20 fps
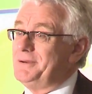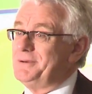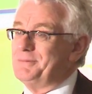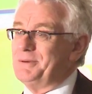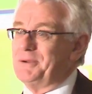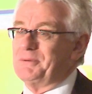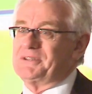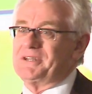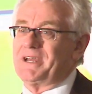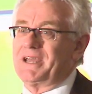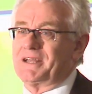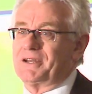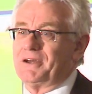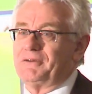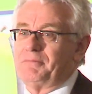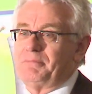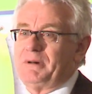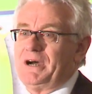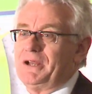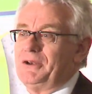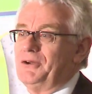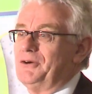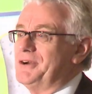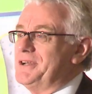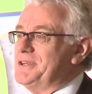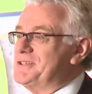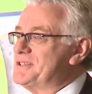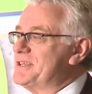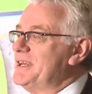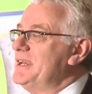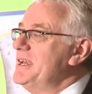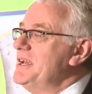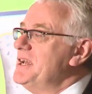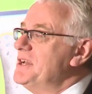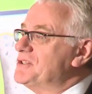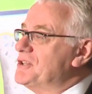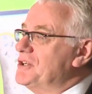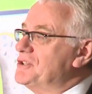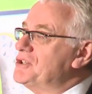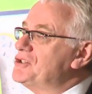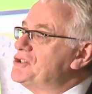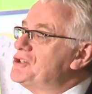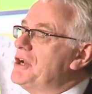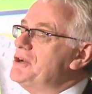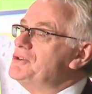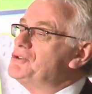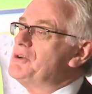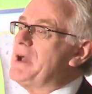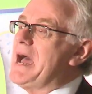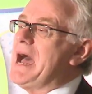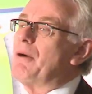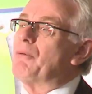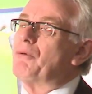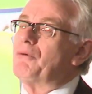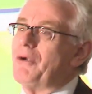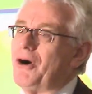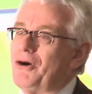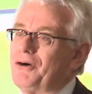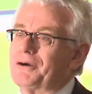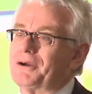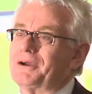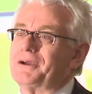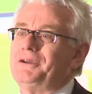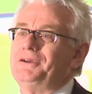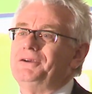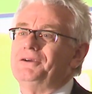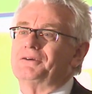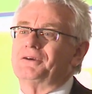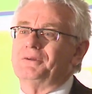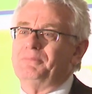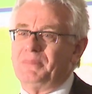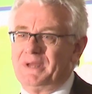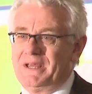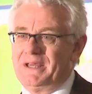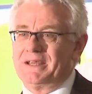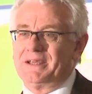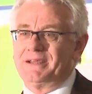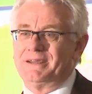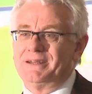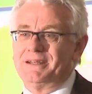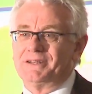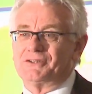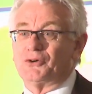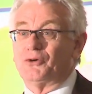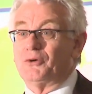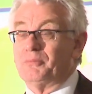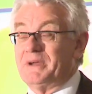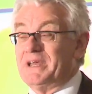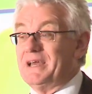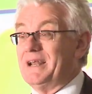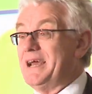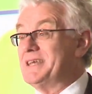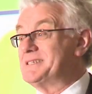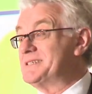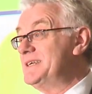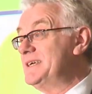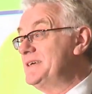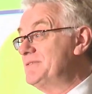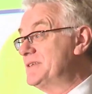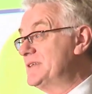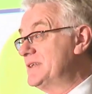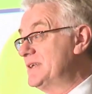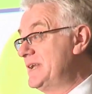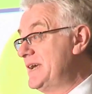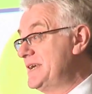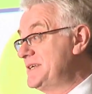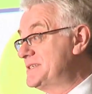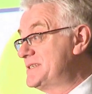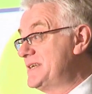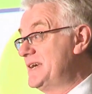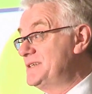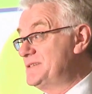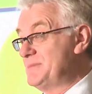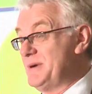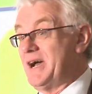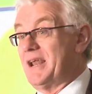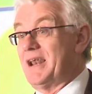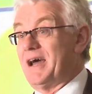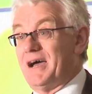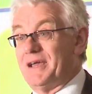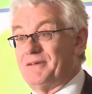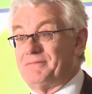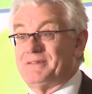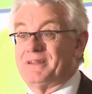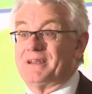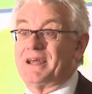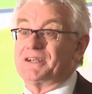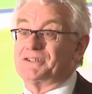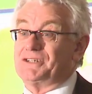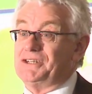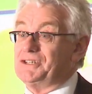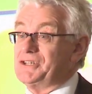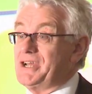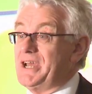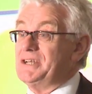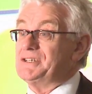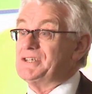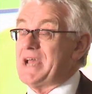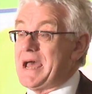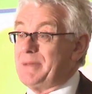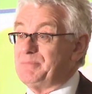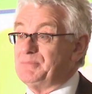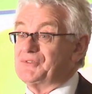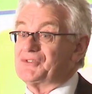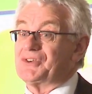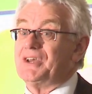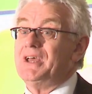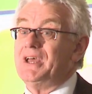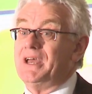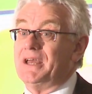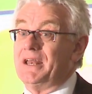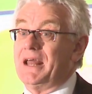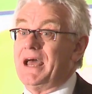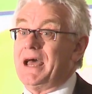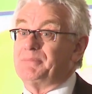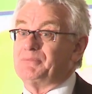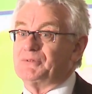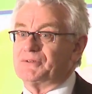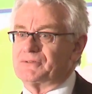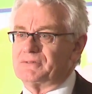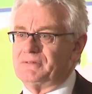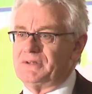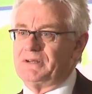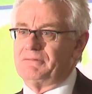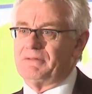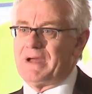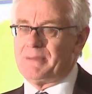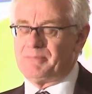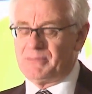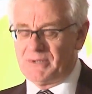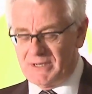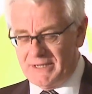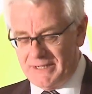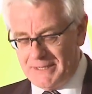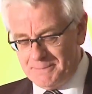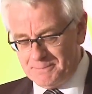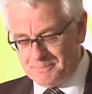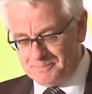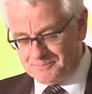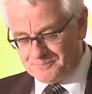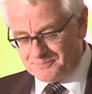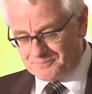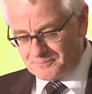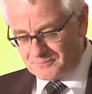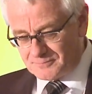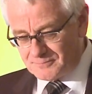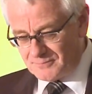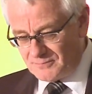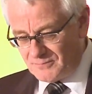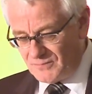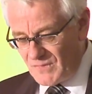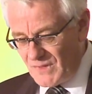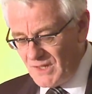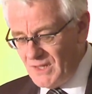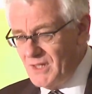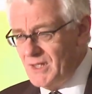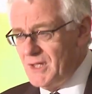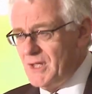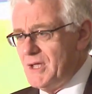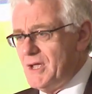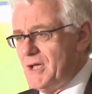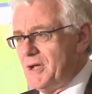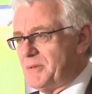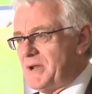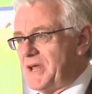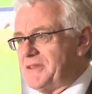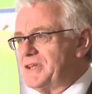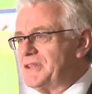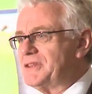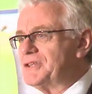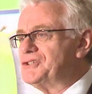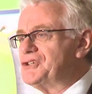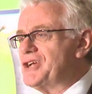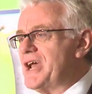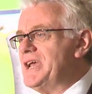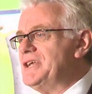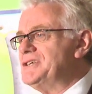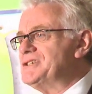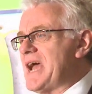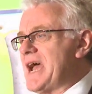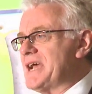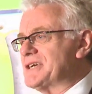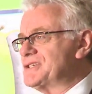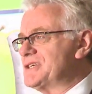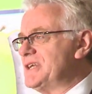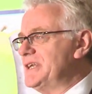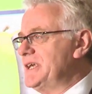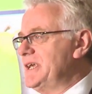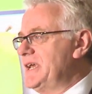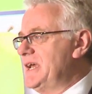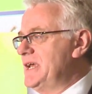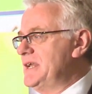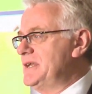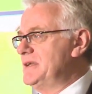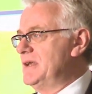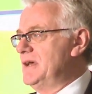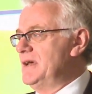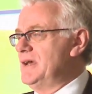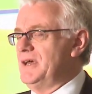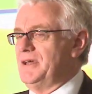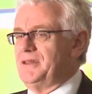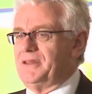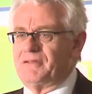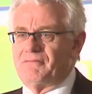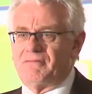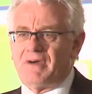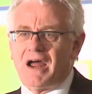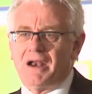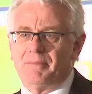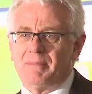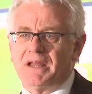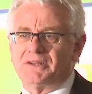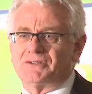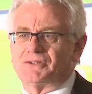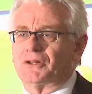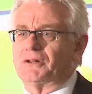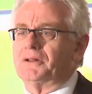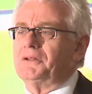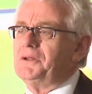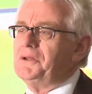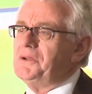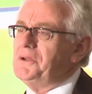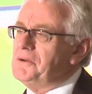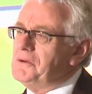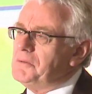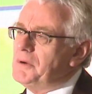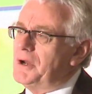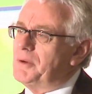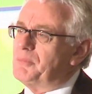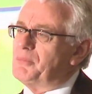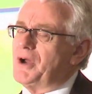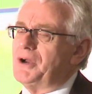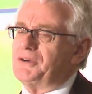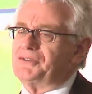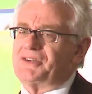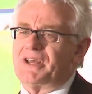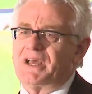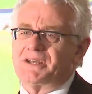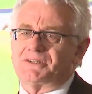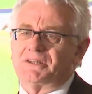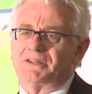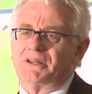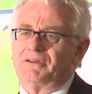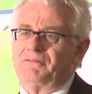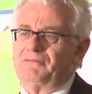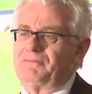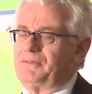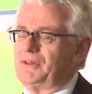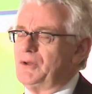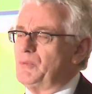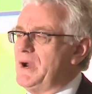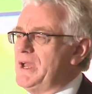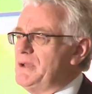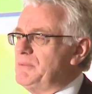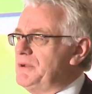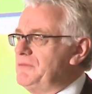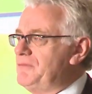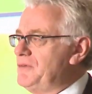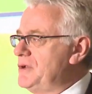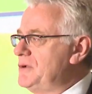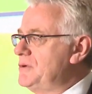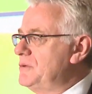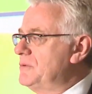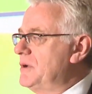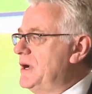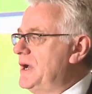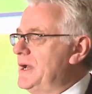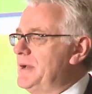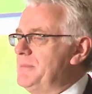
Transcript: we were taken over by Lloyds. So it just shows you how wrong you can be. And it taught me a lesson even at the late stage of my life that actually change happens, and it happens really rapidly. But I think the change actually in the environmental process and the way we view